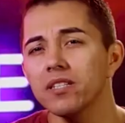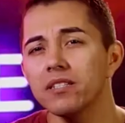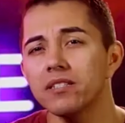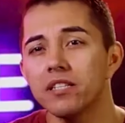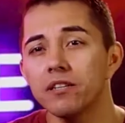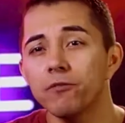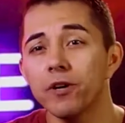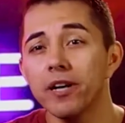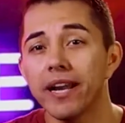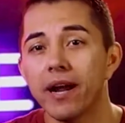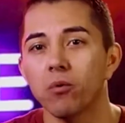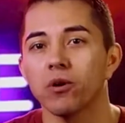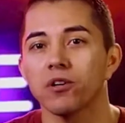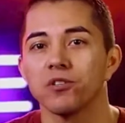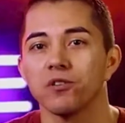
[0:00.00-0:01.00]
Different
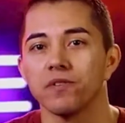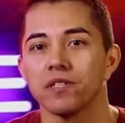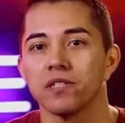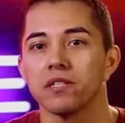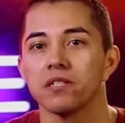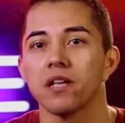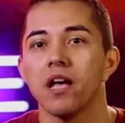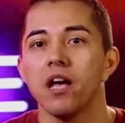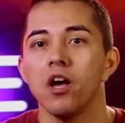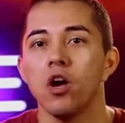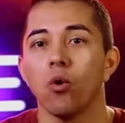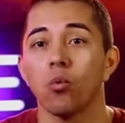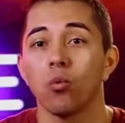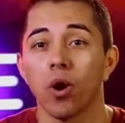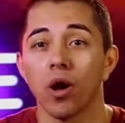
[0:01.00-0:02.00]
network services
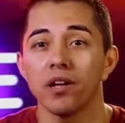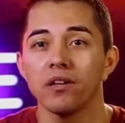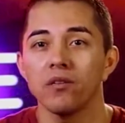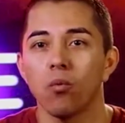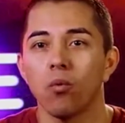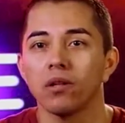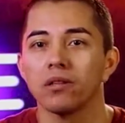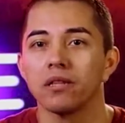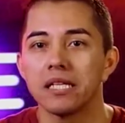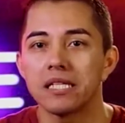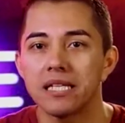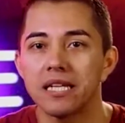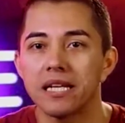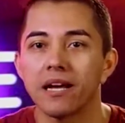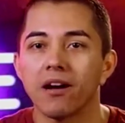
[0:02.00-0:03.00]
run while
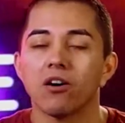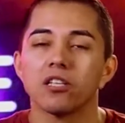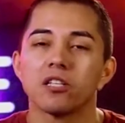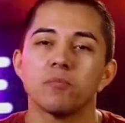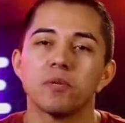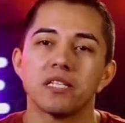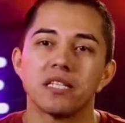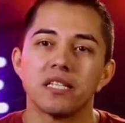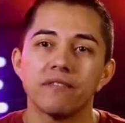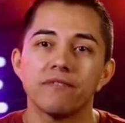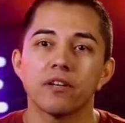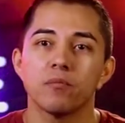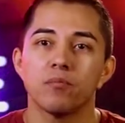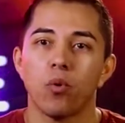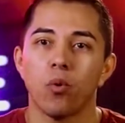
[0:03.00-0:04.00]
listening on
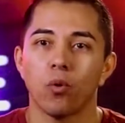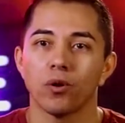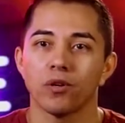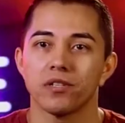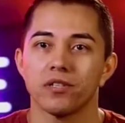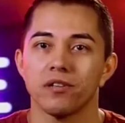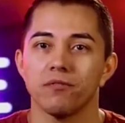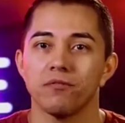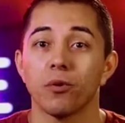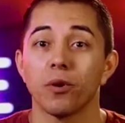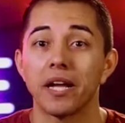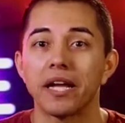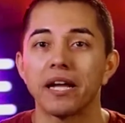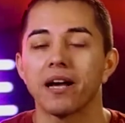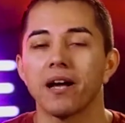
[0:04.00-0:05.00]
specific ports for
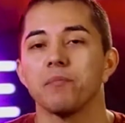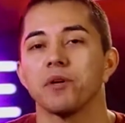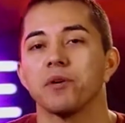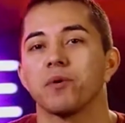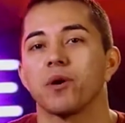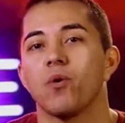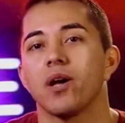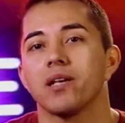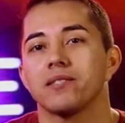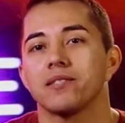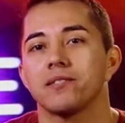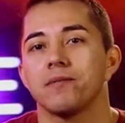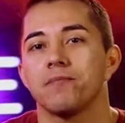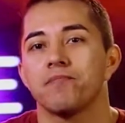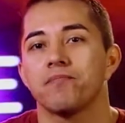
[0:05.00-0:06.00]
incoming requests.